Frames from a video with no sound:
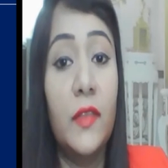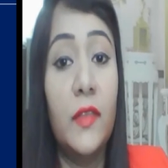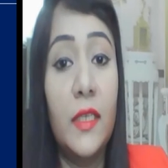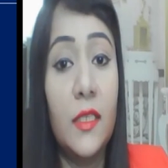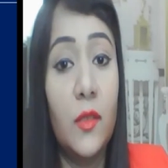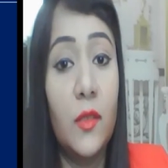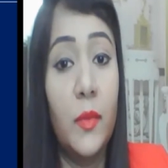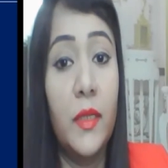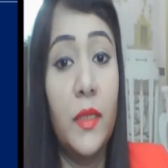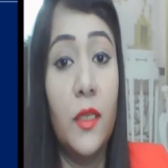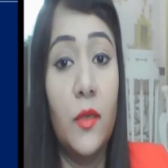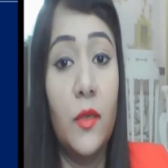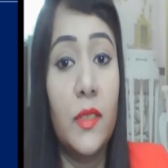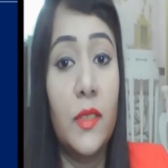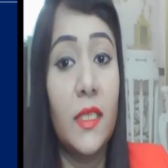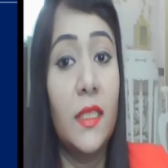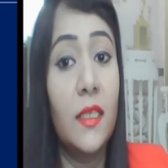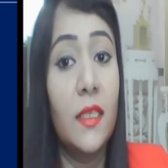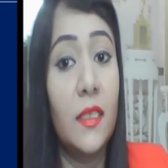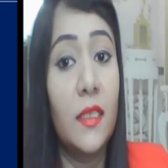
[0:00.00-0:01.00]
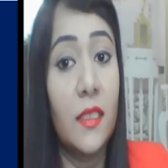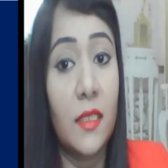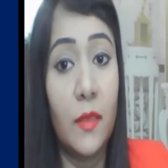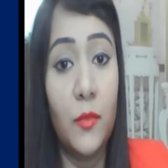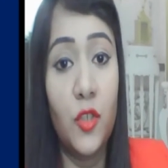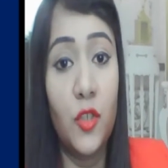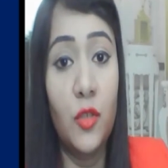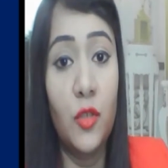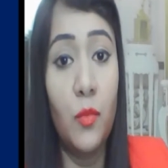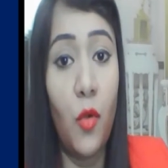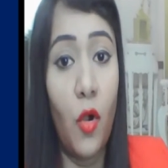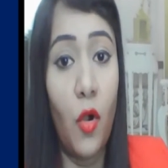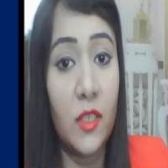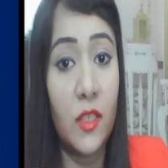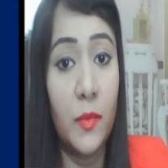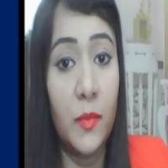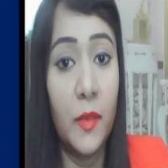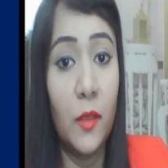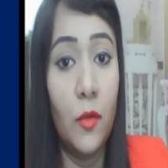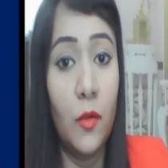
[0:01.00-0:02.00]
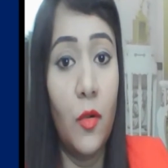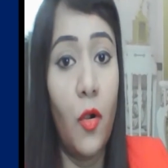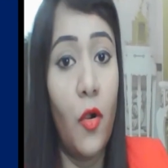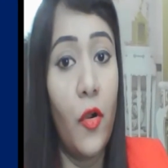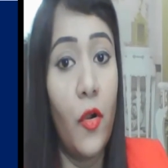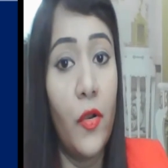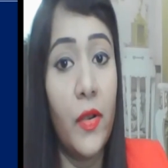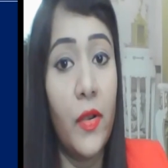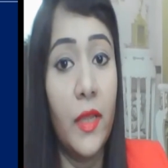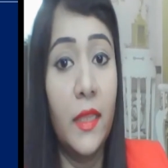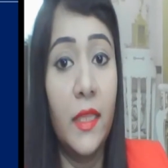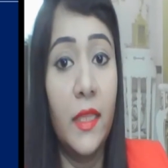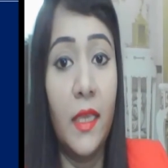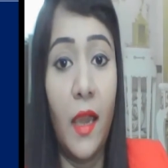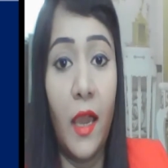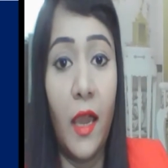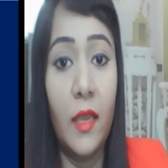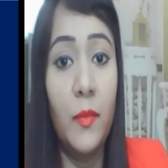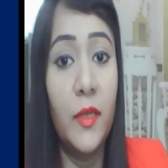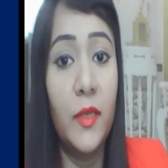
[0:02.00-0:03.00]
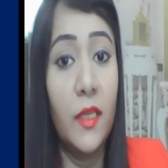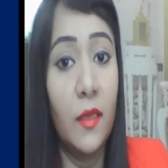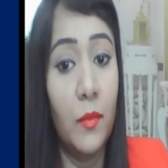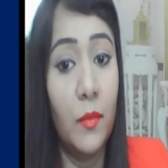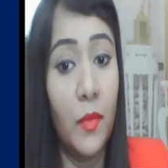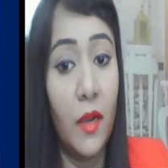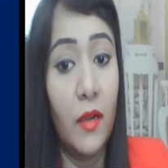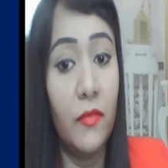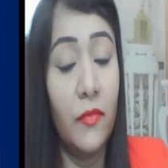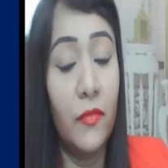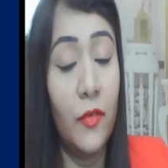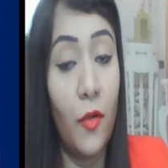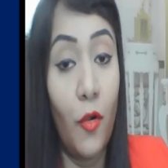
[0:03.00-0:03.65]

these videos in the description box below or in the I button above